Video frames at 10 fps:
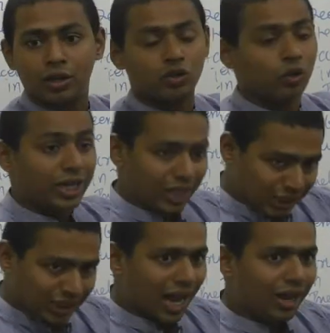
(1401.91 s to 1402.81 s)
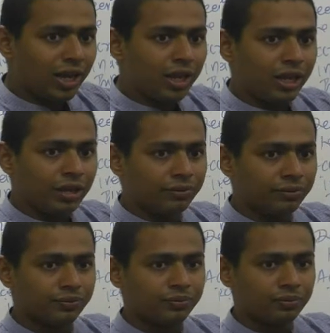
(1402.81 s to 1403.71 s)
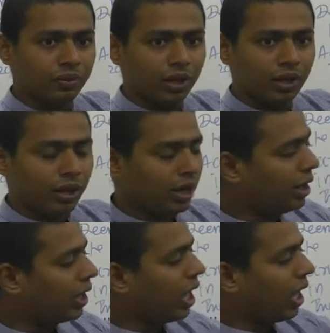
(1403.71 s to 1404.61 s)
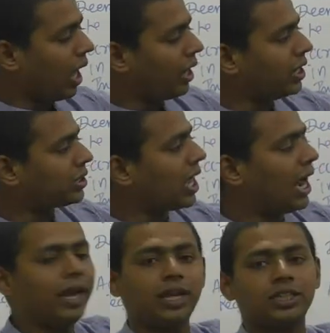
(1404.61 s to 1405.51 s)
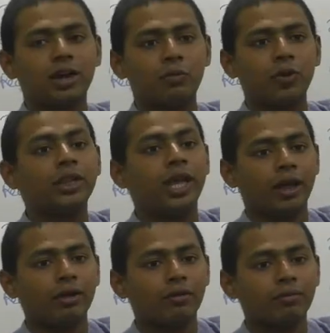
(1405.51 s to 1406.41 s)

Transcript: so he is standing in india, india and he is guiding someone there